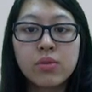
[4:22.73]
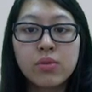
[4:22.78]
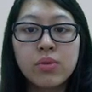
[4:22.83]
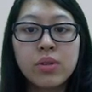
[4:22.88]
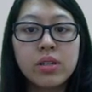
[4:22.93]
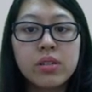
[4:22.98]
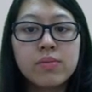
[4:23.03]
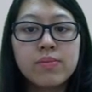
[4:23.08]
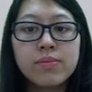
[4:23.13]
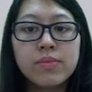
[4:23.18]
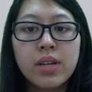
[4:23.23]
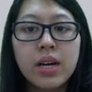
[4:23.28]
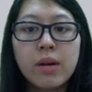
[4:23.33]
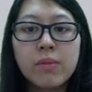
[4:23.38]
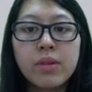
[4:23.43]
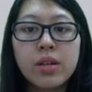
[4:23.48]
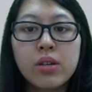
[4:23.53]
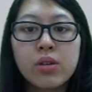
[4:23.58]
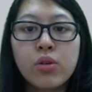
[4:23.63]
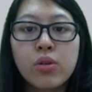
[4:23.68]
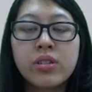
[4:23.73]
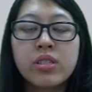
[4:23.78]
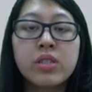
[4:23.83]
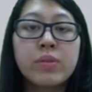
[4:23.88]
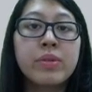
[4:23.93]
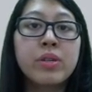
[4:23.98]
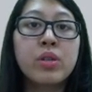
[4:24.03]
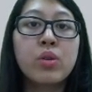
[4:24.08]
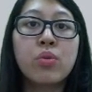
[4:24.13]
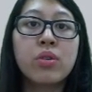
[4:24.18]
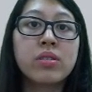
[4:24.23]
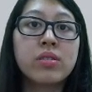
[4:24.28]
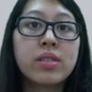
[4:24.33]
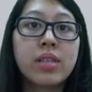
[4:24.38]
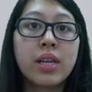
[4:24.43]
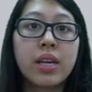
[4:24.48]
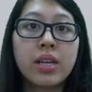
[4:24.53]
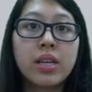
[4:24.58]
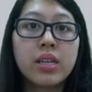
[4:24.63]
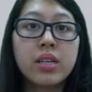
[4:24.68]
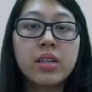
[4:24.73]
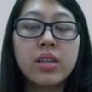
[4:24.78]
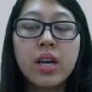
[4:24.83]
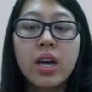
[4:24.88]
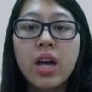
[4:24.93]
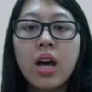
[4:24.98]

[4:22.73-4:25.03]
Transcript: well, I'm not going to be the one saying it.